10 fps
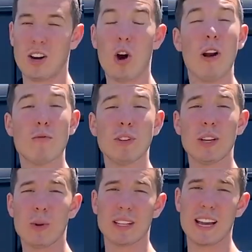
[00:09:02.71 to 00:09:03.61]
All right,
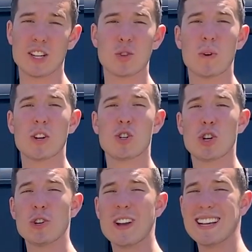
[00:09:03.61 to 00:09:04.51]
really quickly, I just wanted to
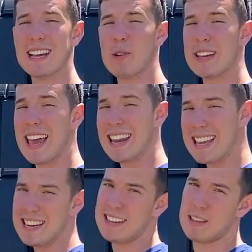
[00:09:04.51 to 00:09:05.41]
show you guys how to get
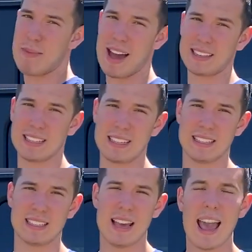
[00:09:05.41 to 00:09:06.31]
into the back
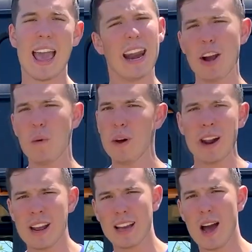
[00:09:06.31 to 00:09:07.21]
seats. And I don't
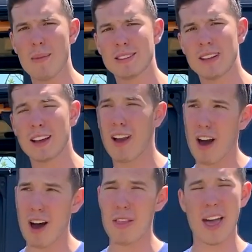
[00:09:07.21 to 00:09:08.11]
want any comments like,
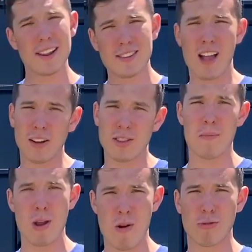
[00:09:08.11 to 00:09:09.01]
oh, that's Doug
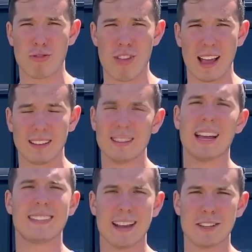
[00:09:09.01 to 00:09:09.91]
DeMuro's thing.
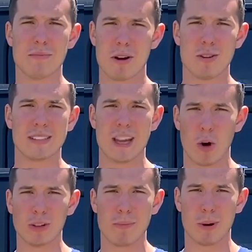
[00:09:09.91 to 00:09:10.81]
Like Doug DeMuro's
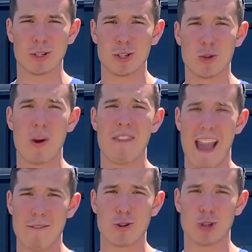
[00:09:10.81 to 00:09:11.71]
the only person to
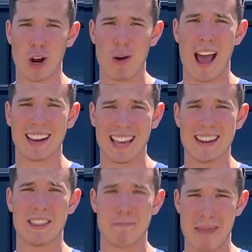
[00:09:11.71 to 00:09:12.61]
have ever shown how to
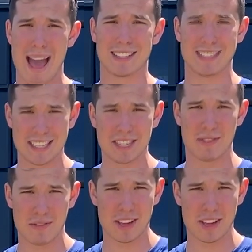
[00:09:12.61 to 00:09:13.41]
get into the back seats of a